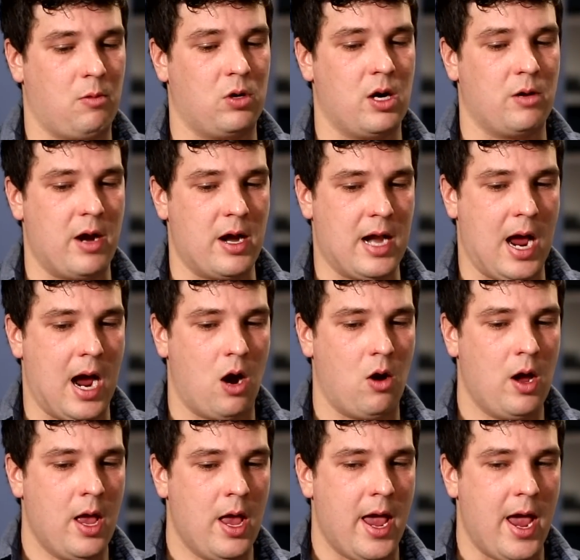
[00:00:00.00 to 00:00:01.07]
we're in right
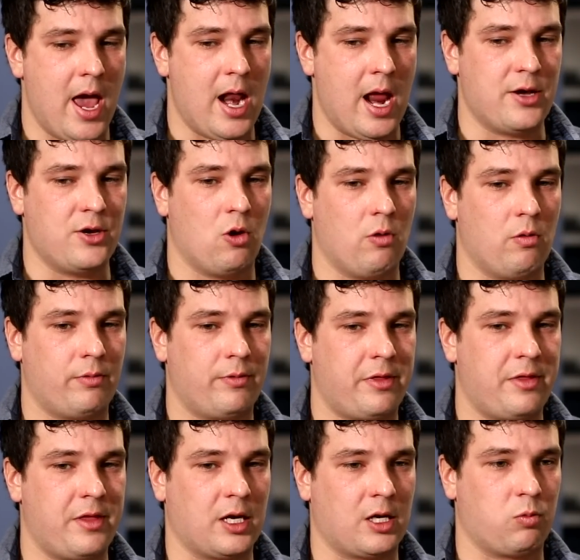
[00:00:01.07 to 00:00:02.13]
now. And I don't
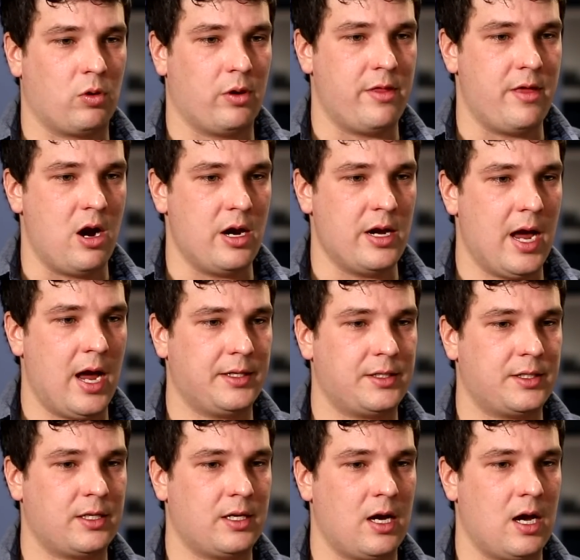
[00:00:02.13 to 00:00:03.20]
think we're there
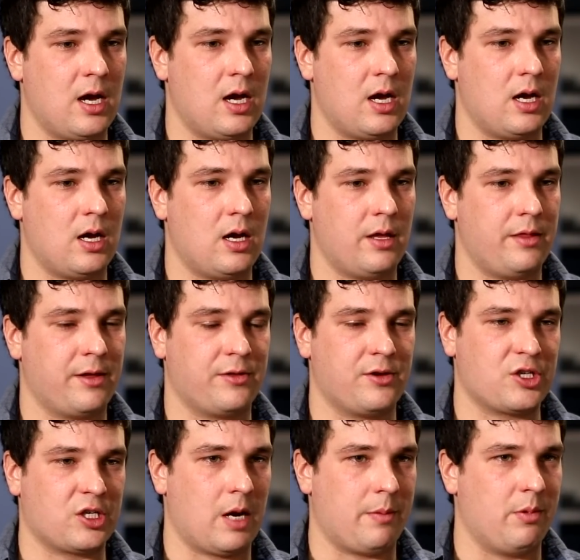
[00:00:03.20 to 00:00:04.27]
yet. I think
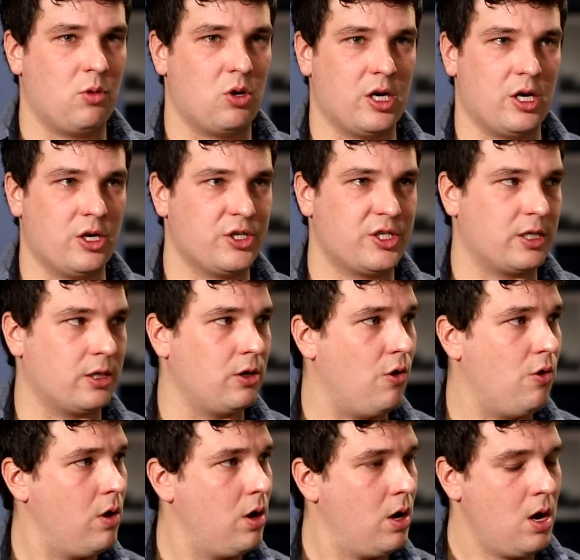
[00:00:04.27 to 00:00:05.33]
there's a couple more years to
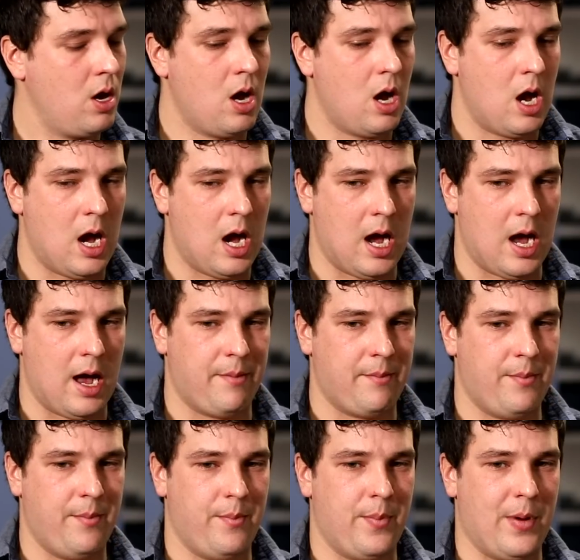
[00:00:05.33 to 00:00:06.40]
go.
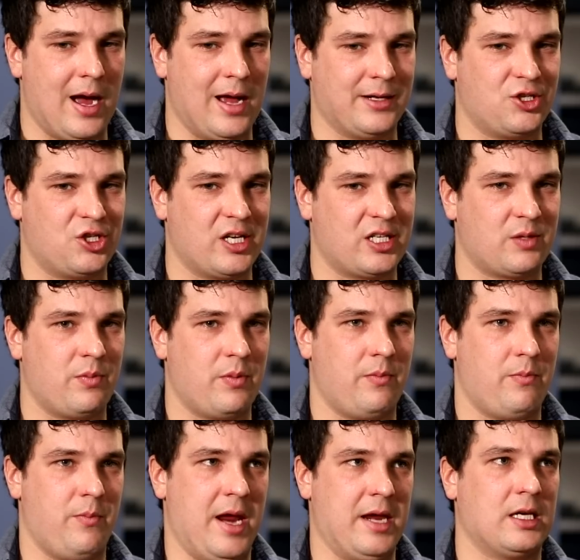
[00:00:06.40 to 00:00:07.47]
But just
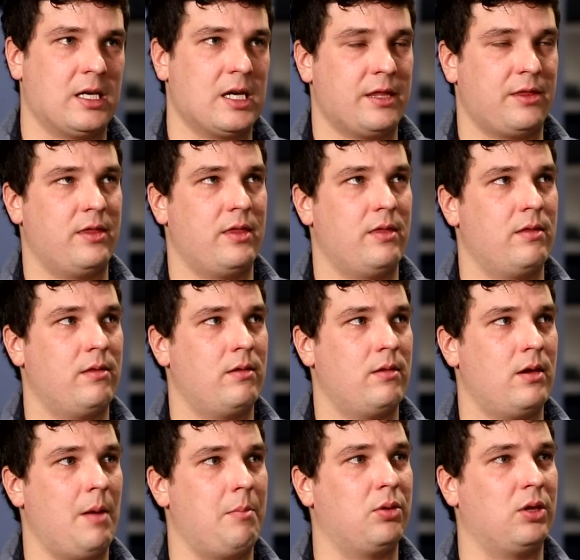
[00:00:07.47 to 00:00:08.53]
making it
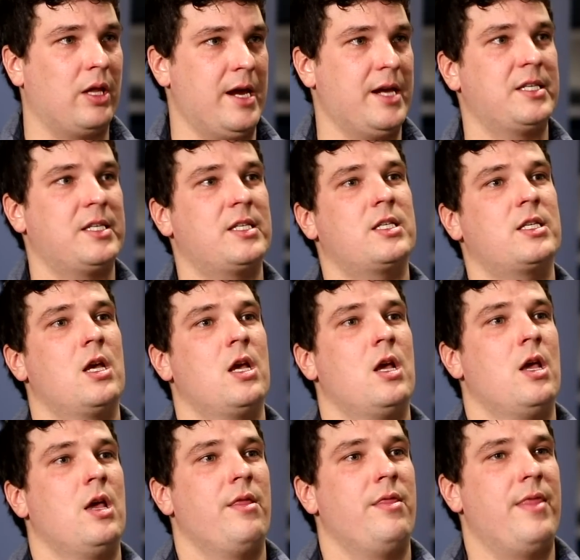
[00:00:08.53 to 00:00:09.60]
a place
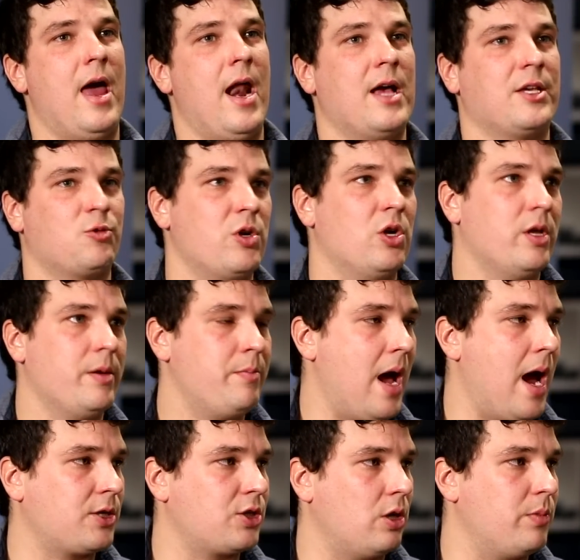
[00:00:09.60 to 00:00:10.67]
that has real
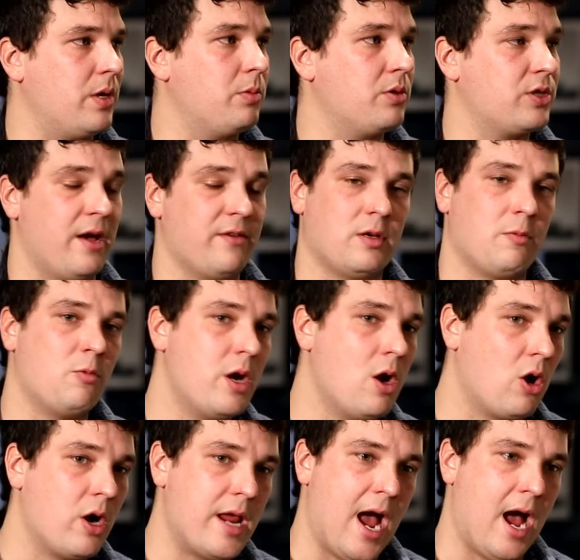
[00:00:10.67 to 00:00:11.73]
impact on people's lives. And we
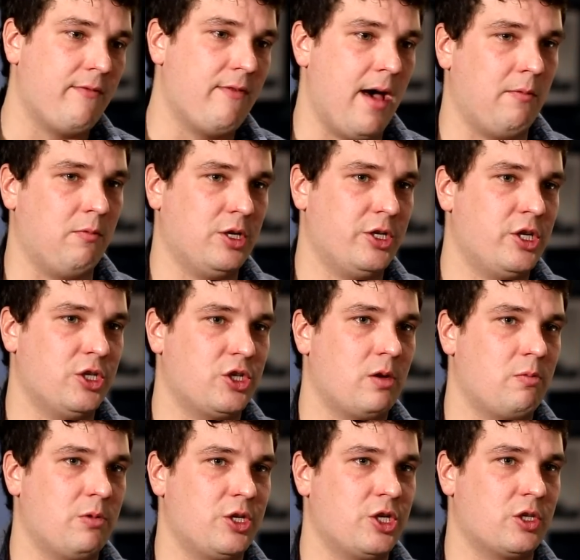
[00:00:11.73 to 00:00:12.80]
already have that,
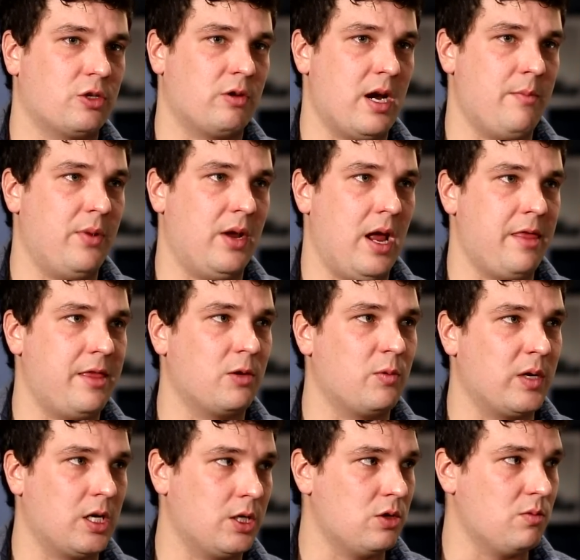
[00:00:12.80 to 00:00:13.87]
which is great, but I think
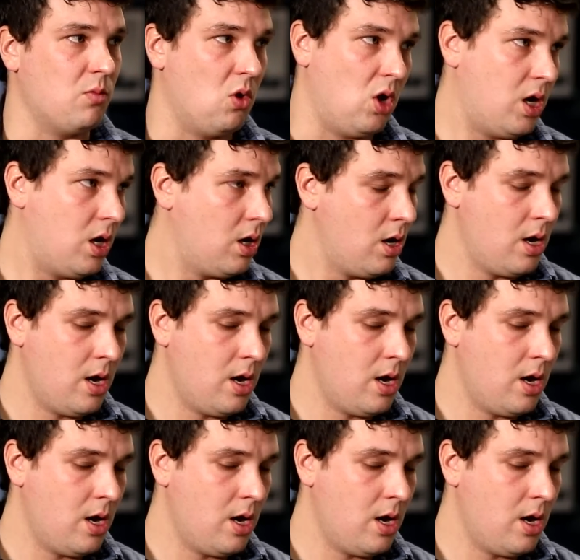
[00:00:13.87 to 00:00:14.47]
we can do more,